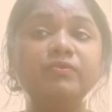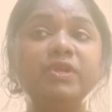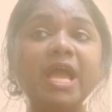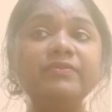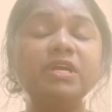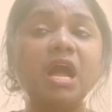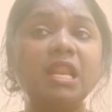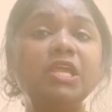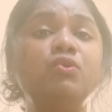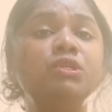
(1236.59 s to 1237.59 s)
We have
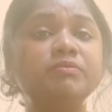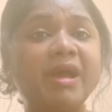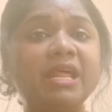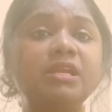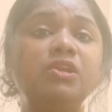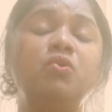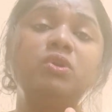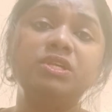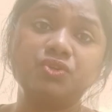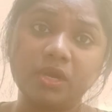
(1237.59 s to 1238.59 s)
Kali who is married, who
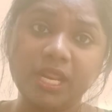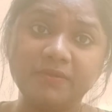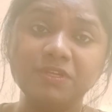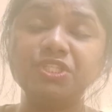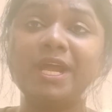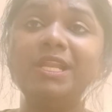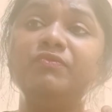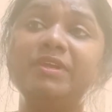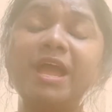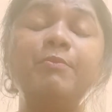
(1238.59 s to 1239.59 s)
does not have a child.
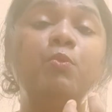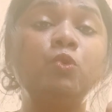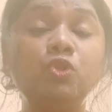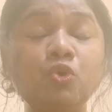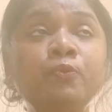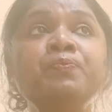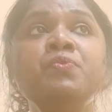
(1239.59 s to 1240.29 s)
We have Muthu